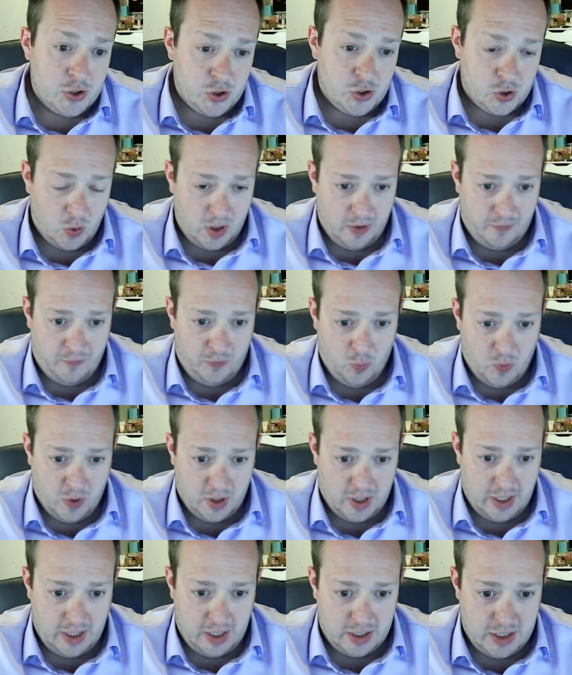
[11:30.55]
So if you
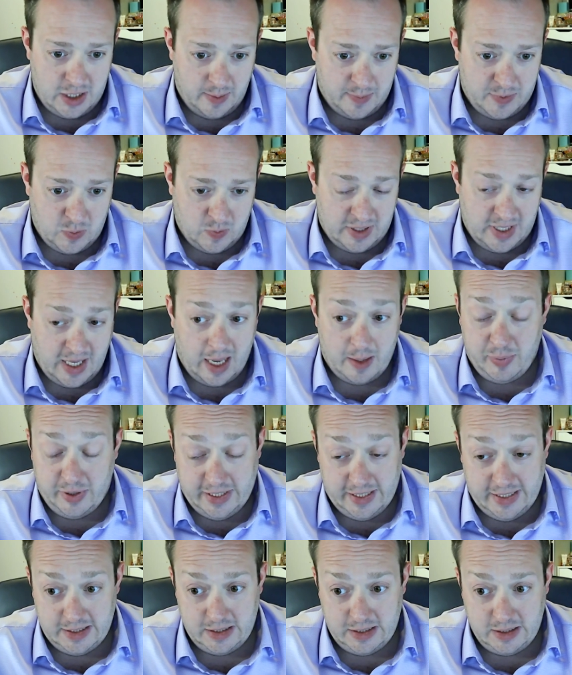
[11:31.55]
want any tips with that,
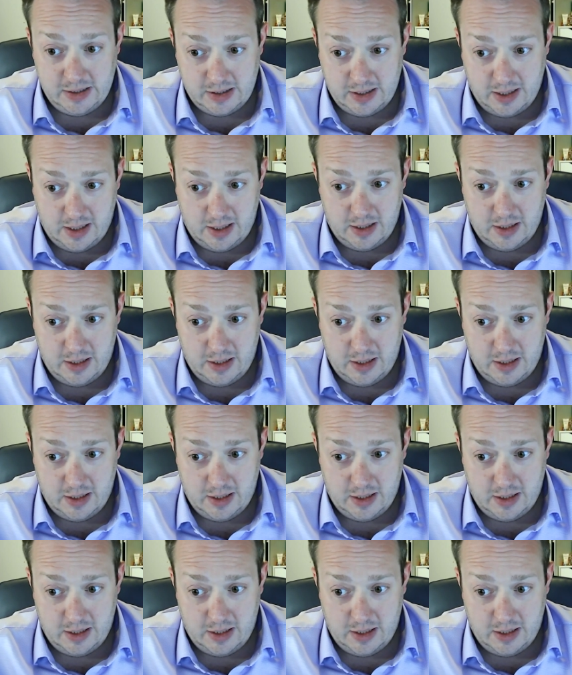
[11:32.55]
please